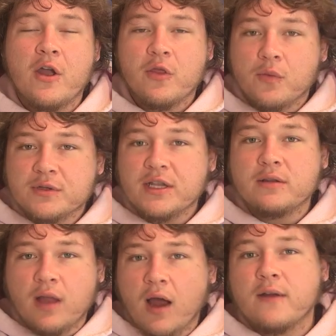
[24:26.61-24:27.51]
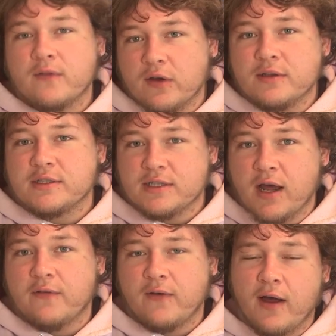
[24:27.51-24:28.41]
There was a lot of good
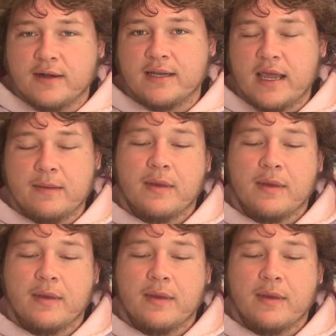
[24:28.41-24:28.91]
stuff on tape,